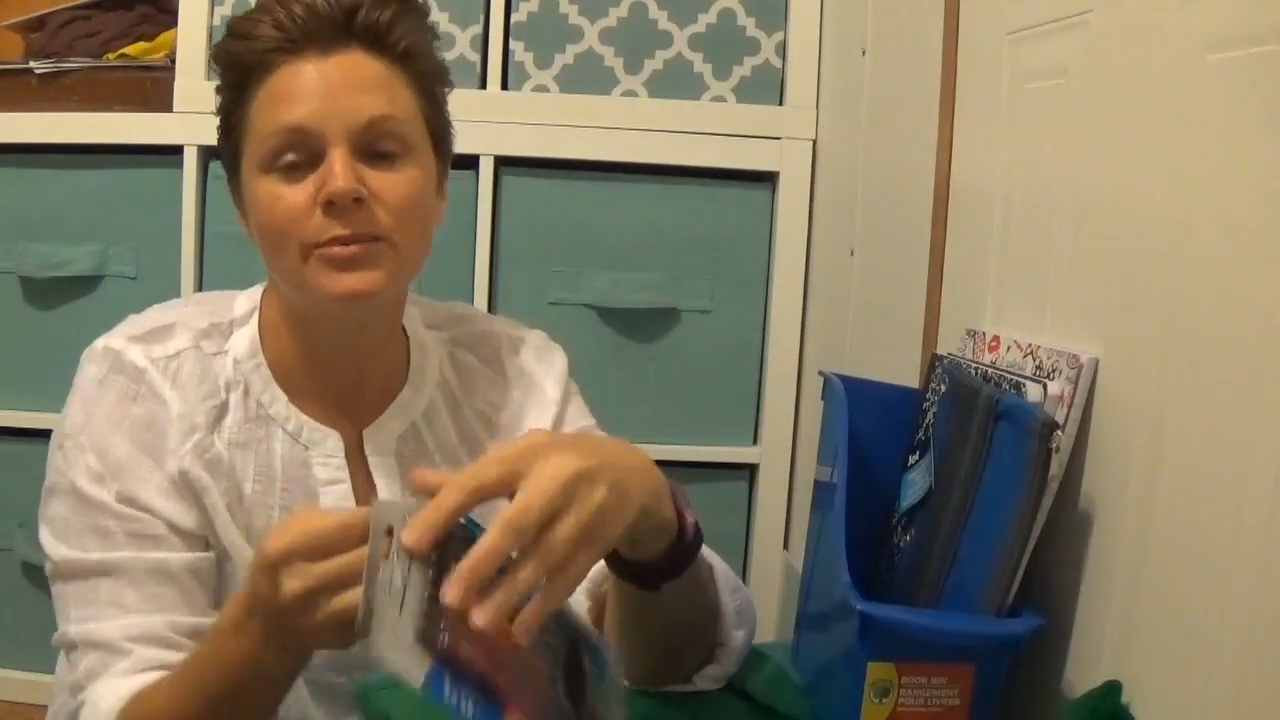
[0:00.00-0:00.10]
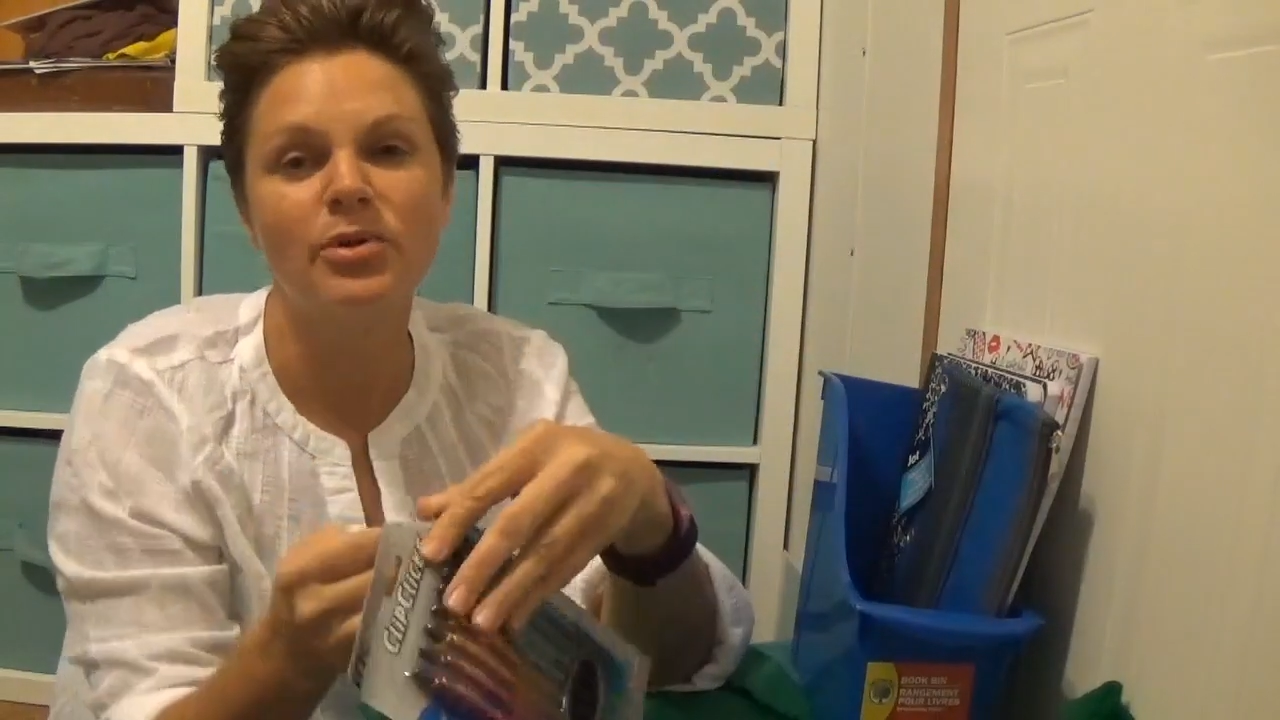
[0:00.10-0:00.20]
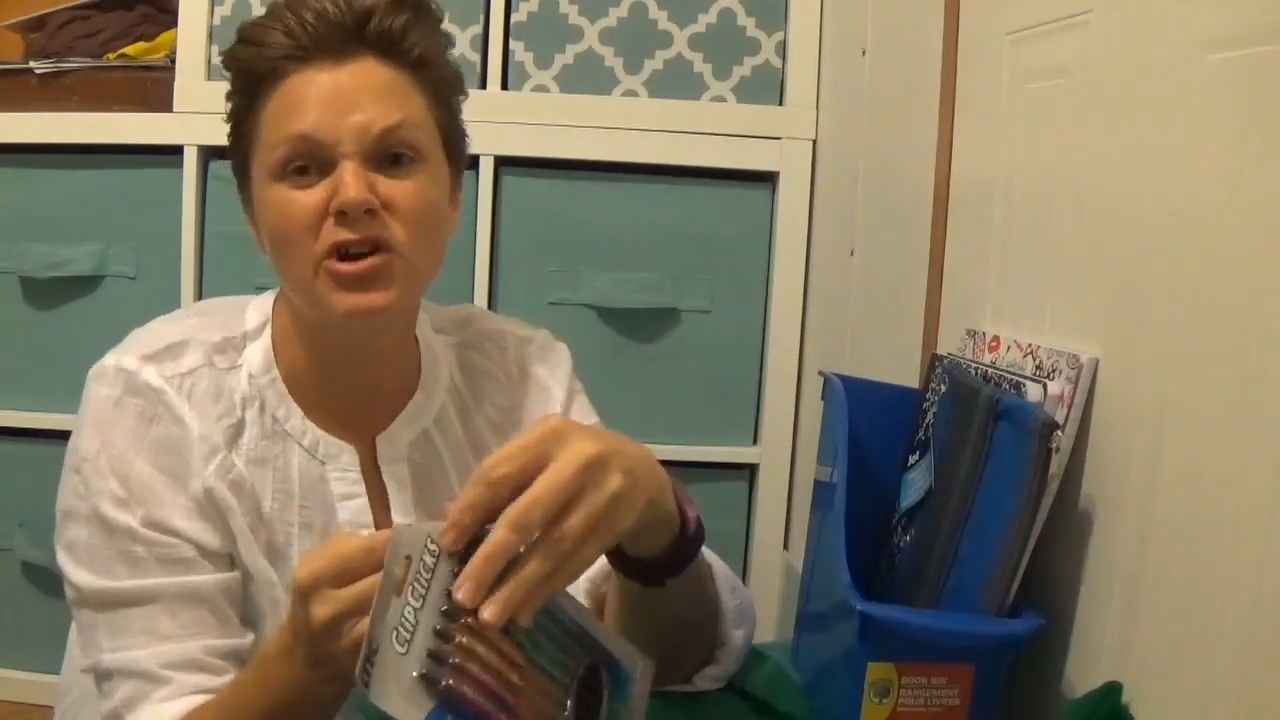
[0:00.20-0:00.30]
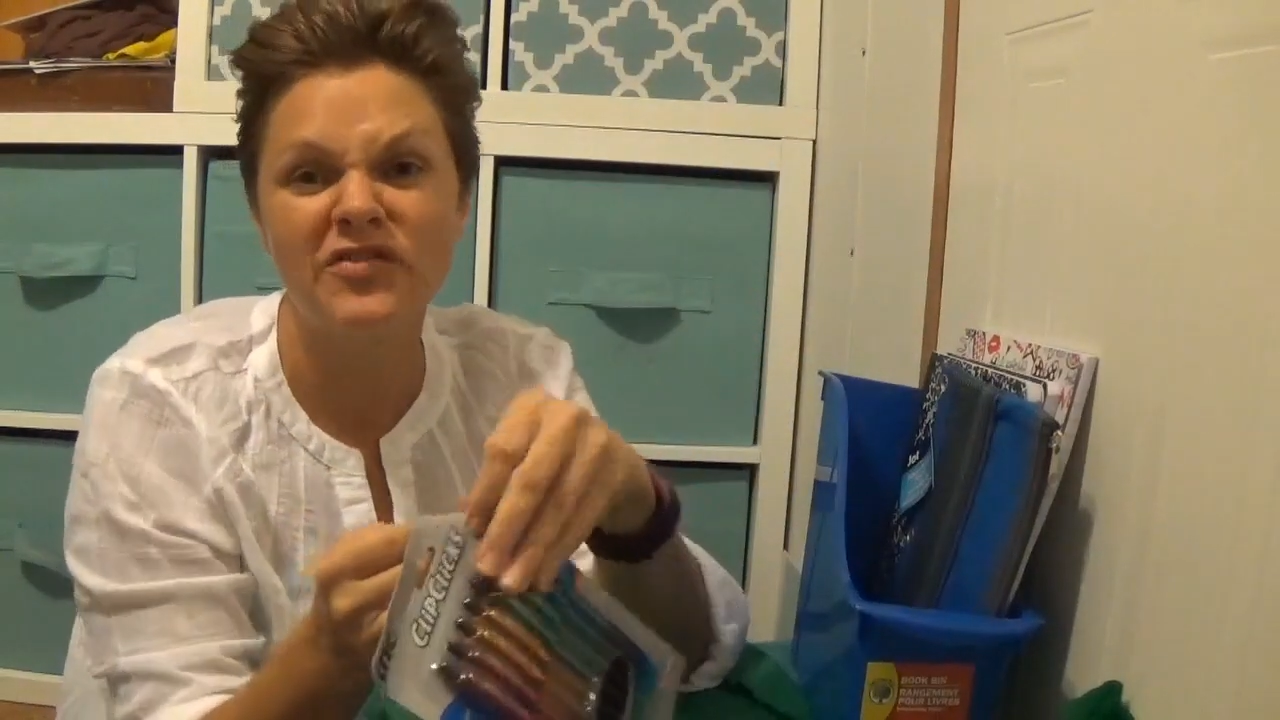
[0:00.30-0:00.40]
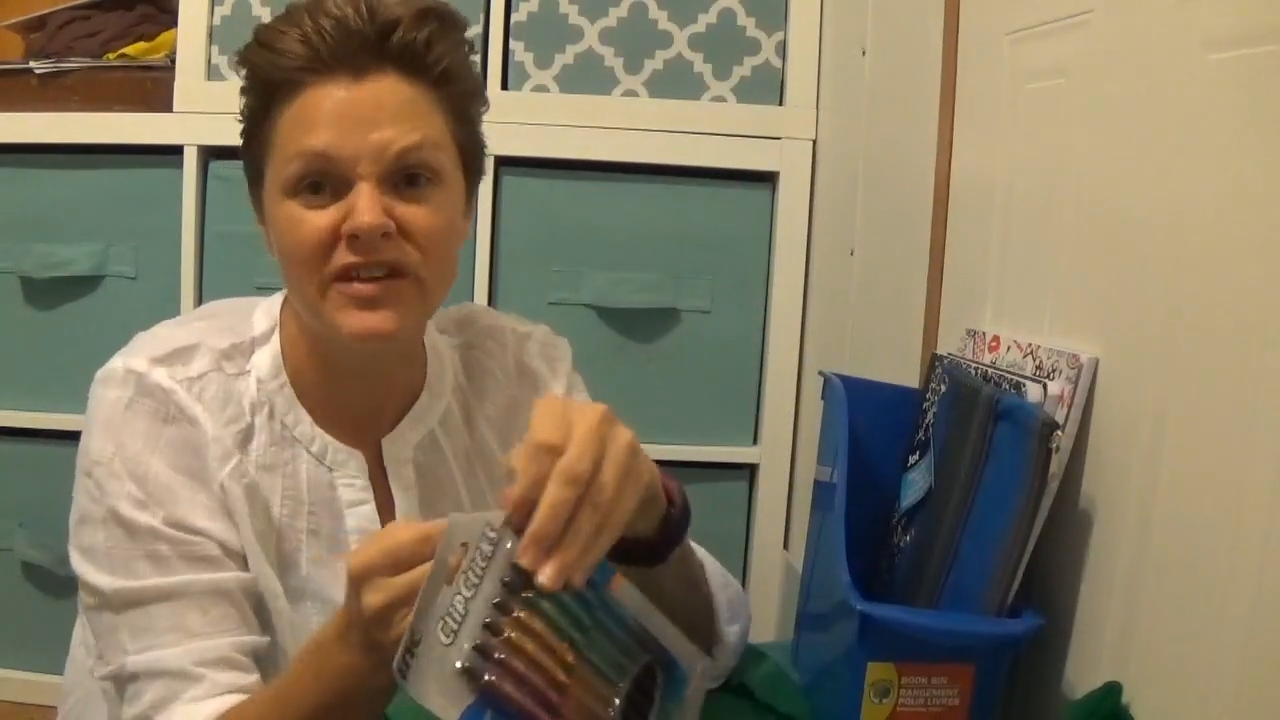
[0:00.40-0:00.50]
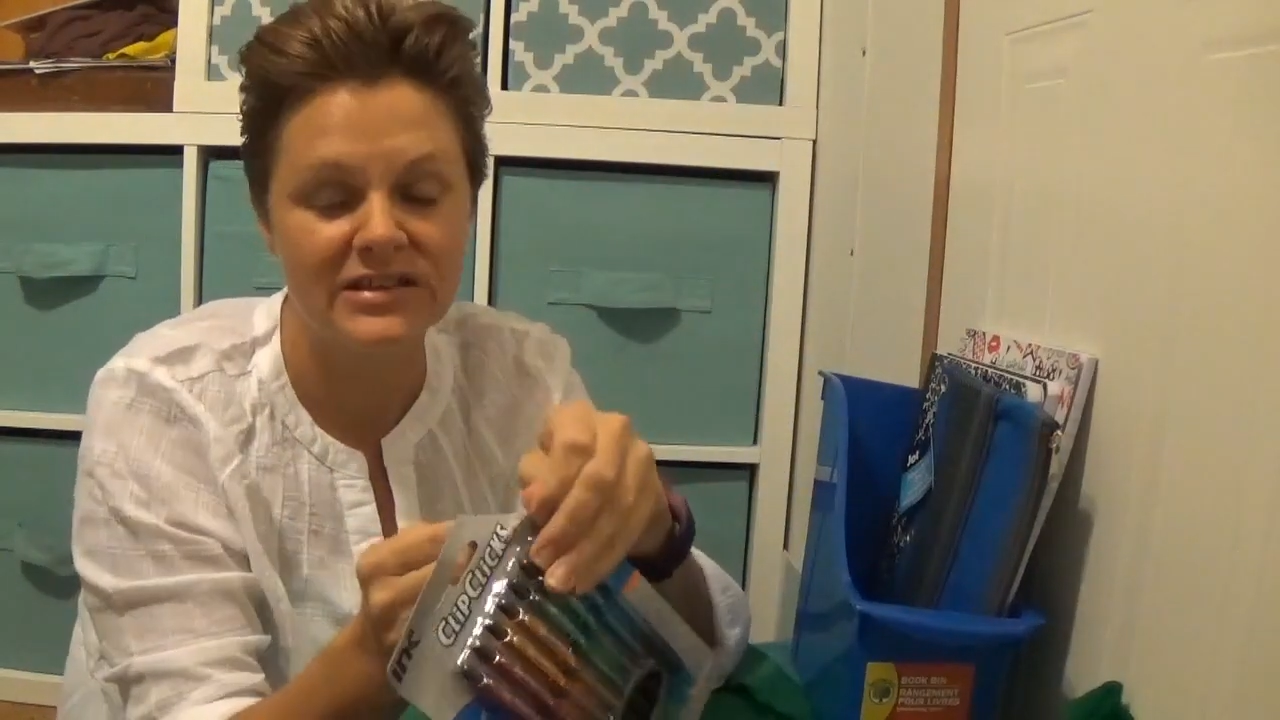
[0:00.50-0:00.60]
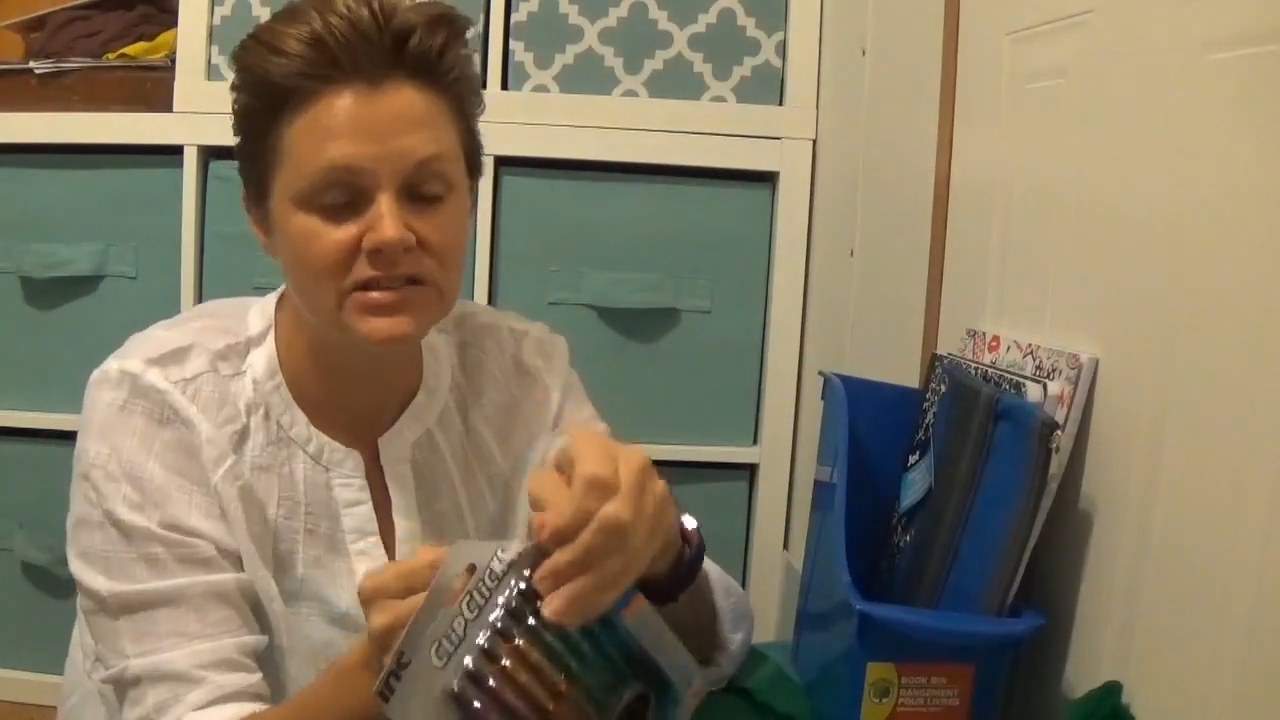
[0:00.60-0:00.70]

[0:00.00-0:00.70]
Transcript: the perfect